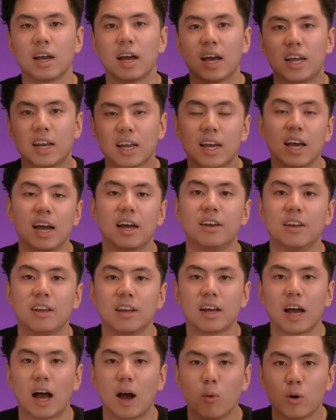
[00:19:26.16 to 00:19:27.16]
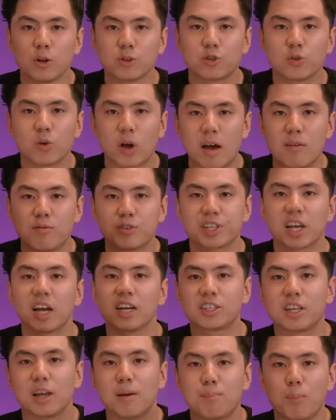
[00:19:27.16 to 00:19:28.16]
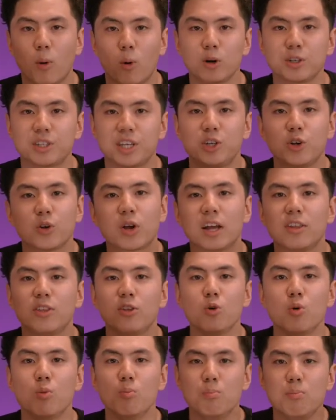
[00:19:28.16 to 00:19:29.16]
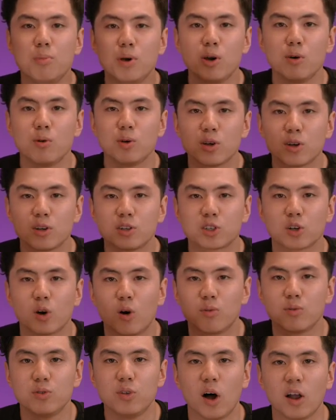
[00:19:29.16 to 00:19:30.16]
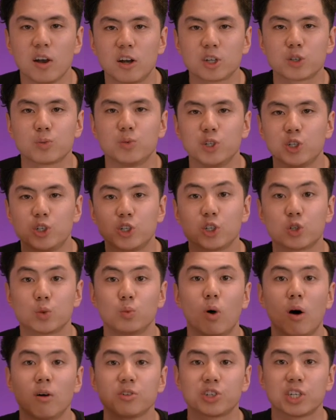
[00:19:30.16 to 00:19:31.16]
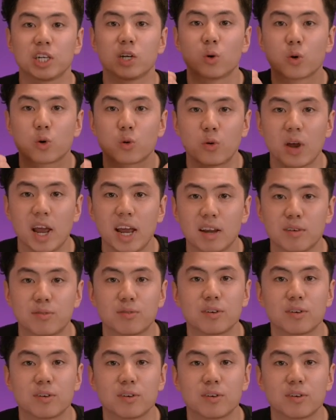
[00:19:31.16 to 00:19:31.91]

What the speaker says: And again, I want to emphasize the importance that you can do millions of dollars with just one single creative.